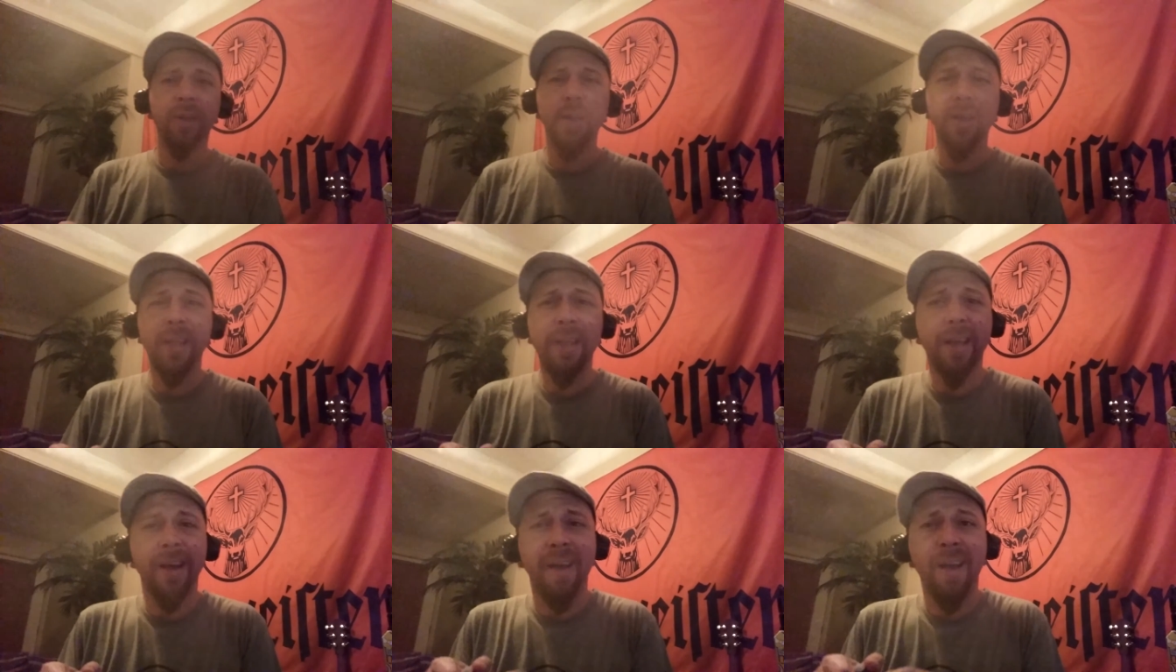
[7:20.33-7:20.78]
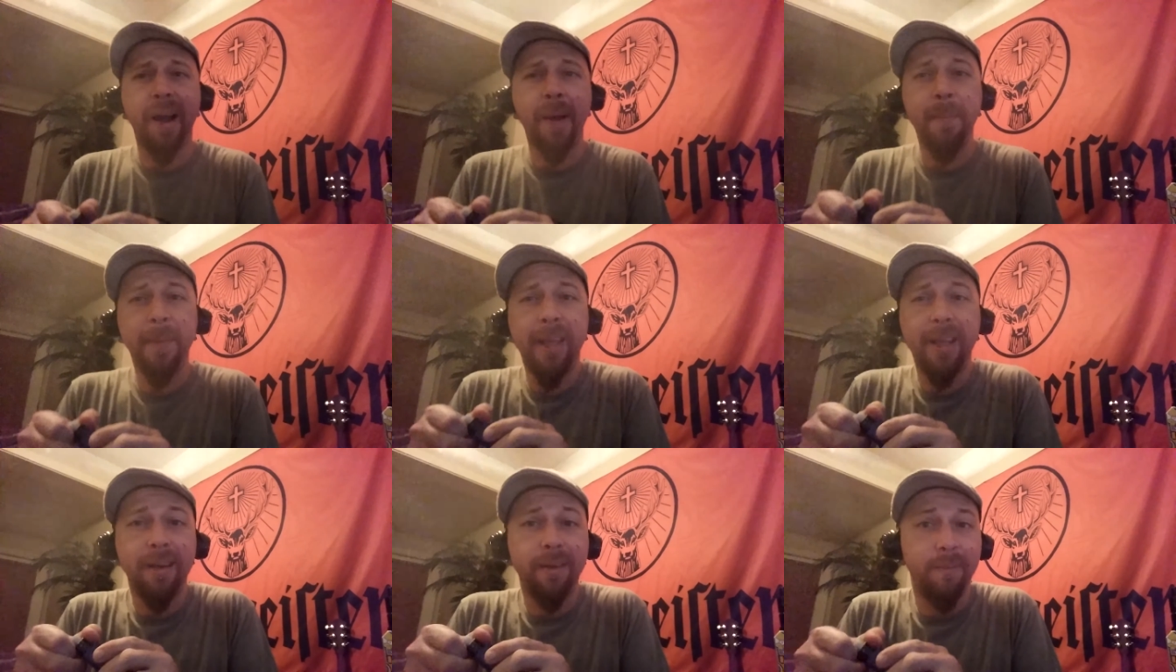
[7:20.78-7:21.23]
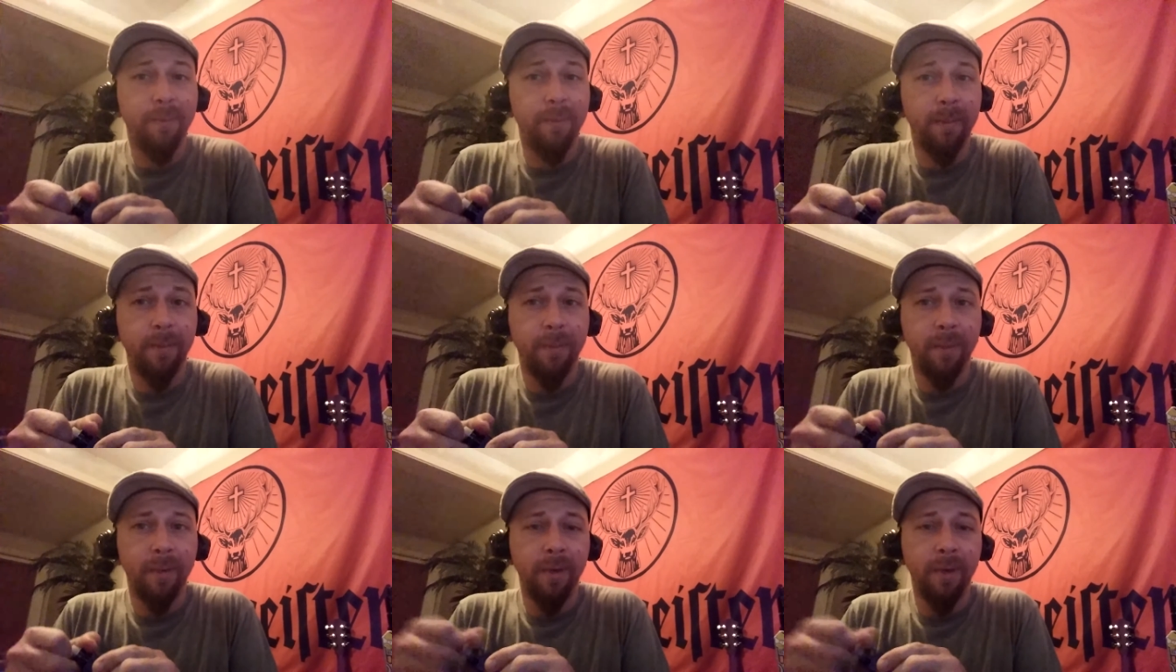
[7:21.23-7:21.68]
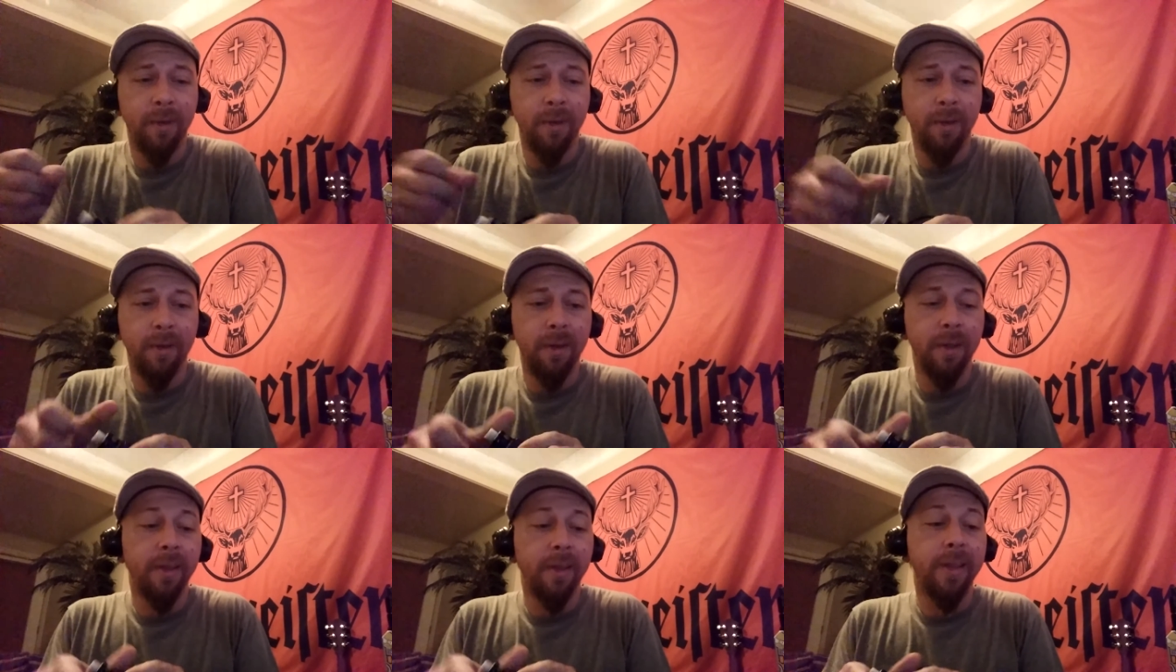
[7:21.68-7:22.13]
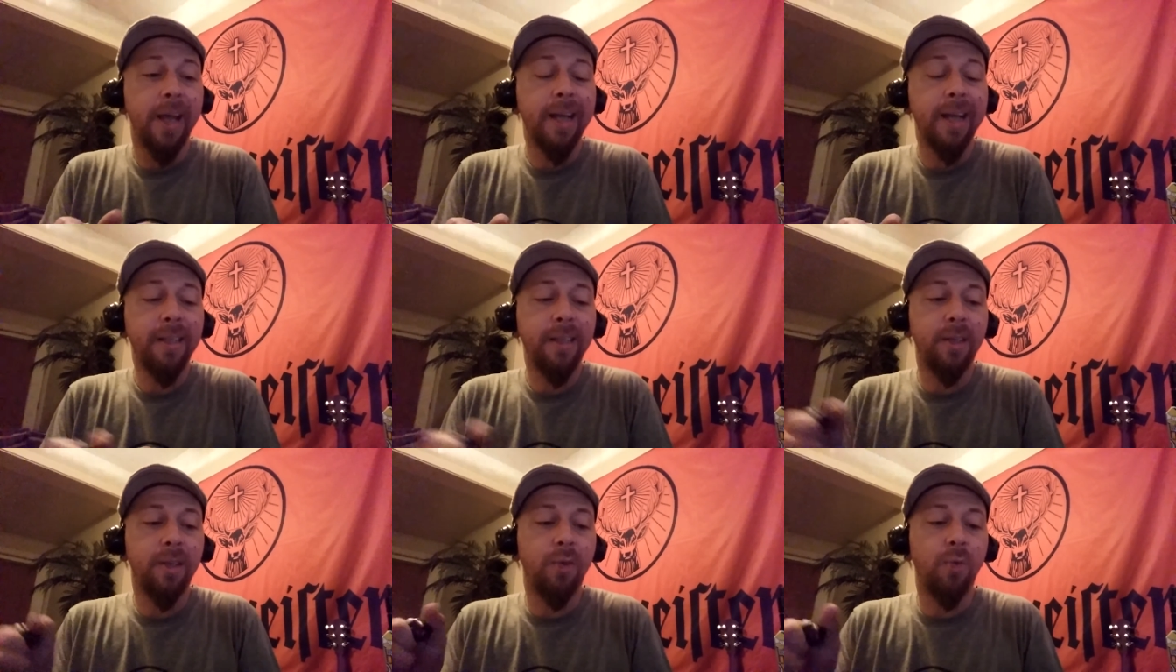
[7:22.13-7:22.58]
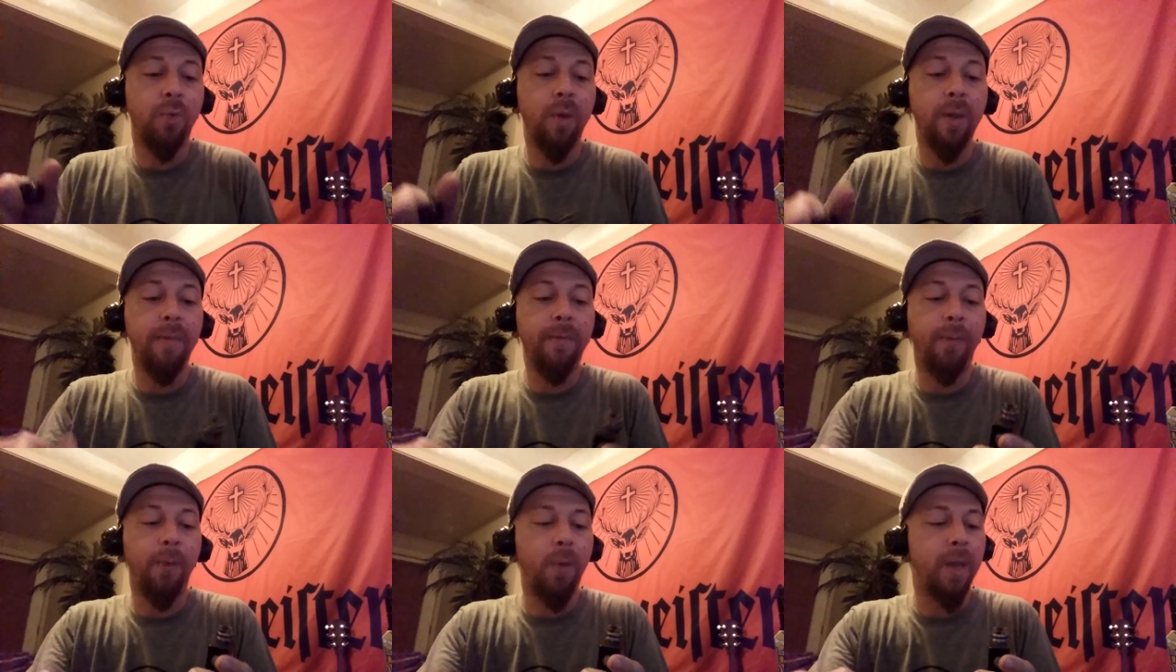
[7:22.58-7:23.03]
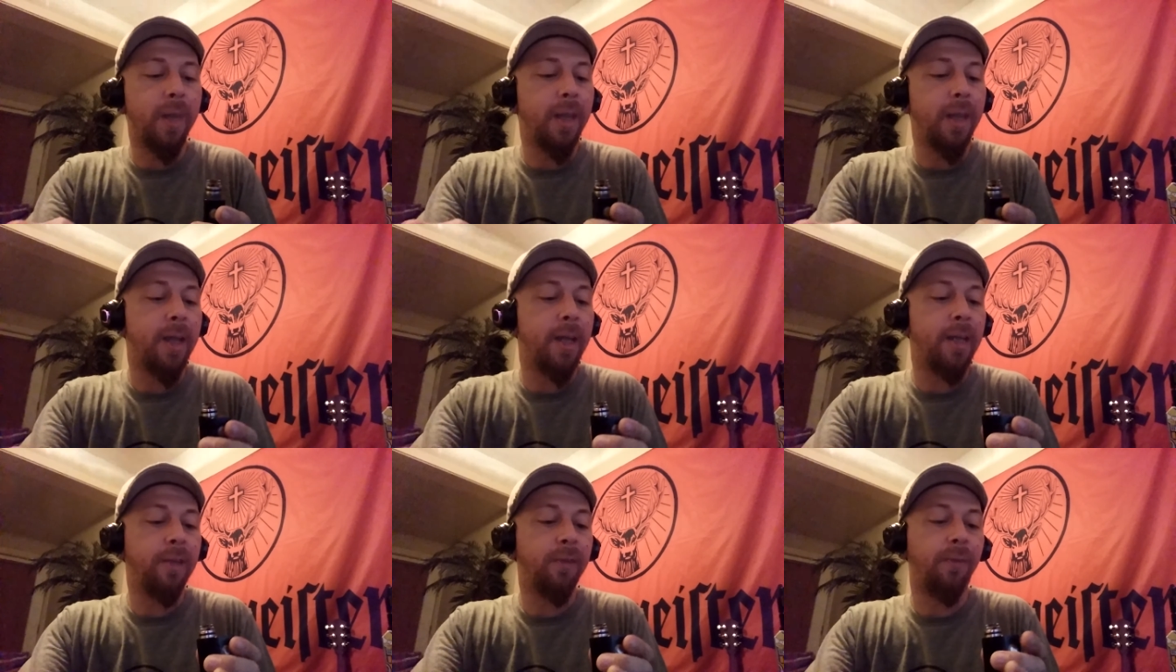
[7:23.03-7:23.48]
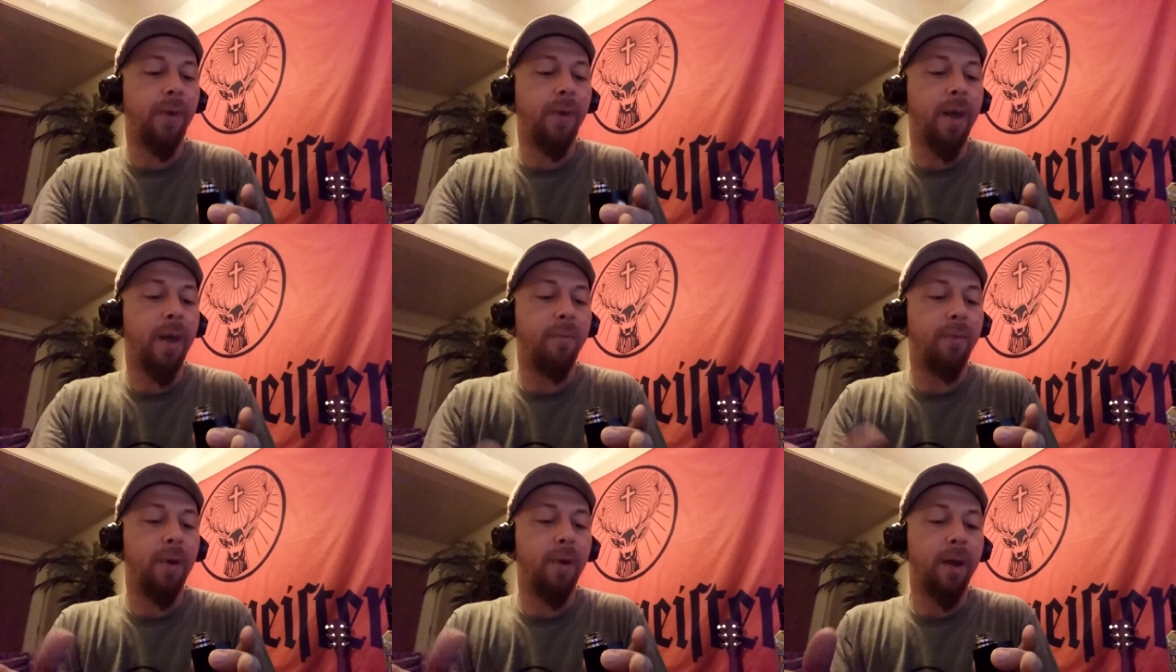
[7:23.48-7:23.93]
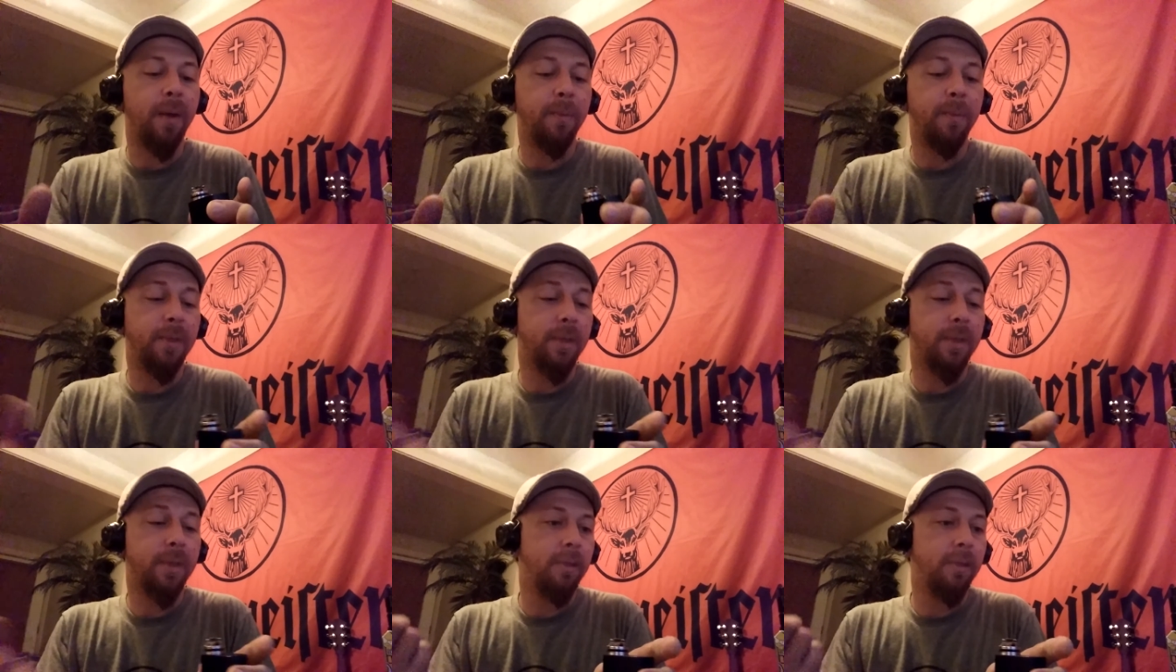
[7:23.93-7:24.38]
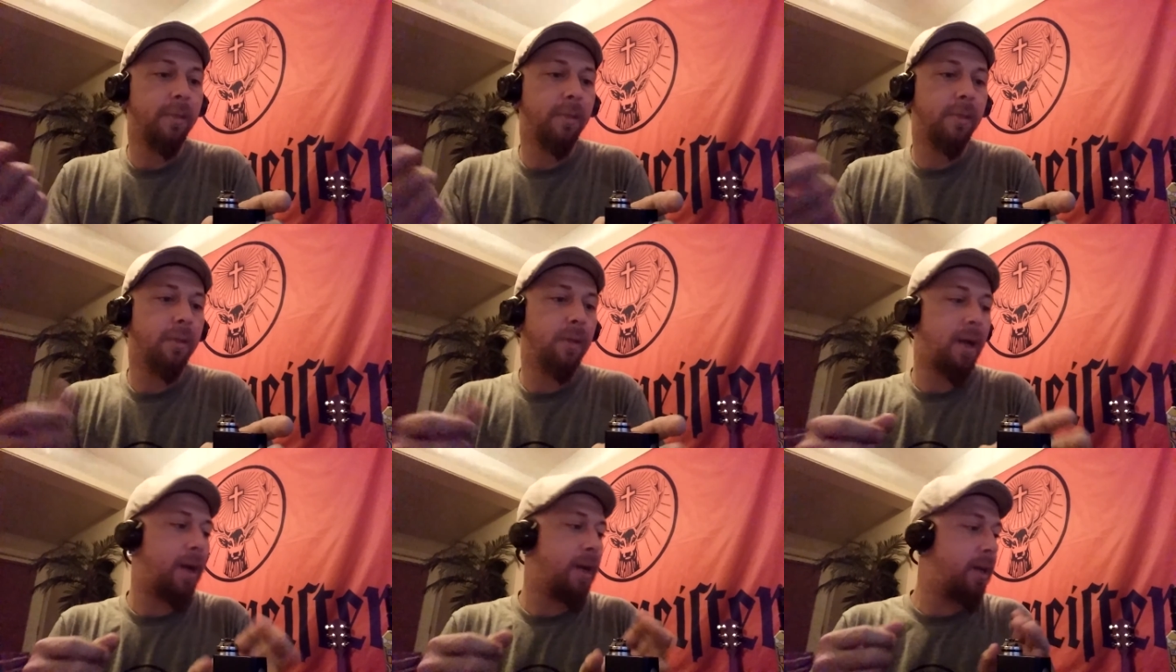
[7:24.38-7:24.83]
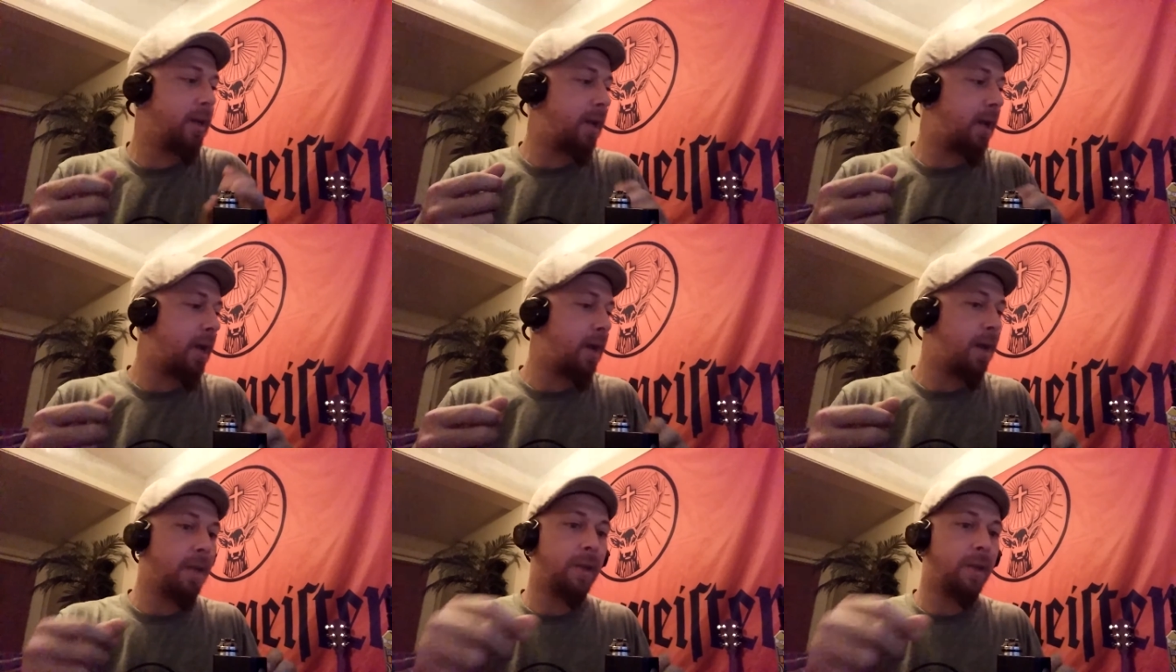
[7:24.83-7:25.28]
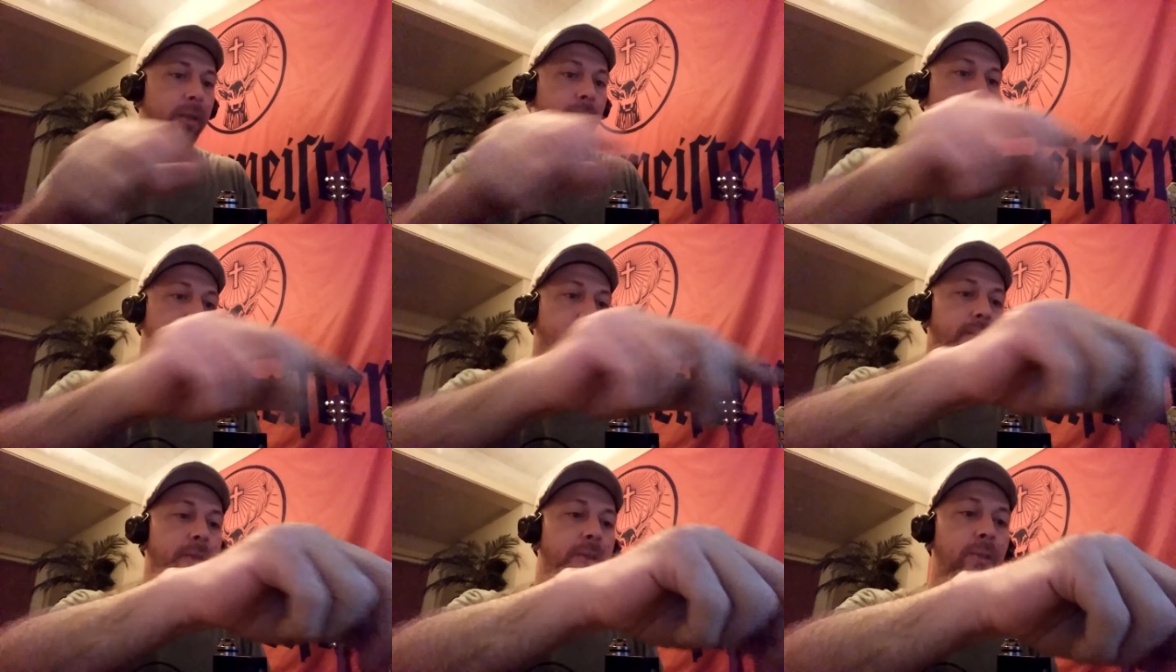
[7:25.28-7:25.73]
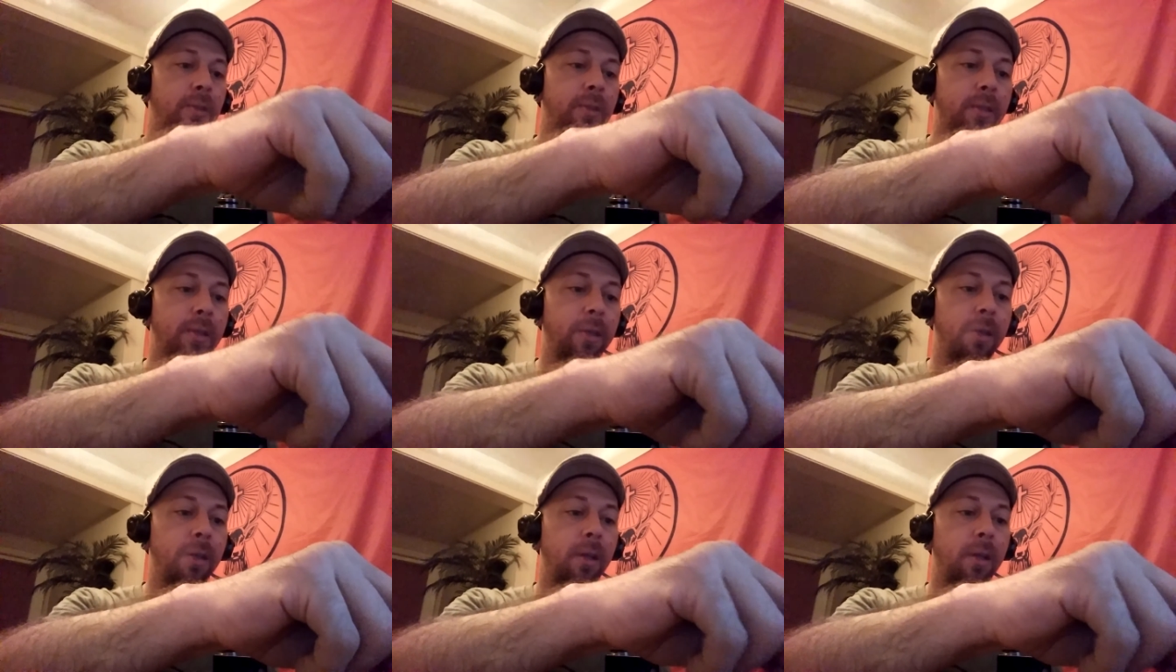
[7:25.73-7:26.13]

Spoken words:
look at that. I mean, that's 24 gauge 5 wraps. I need to add a little juice.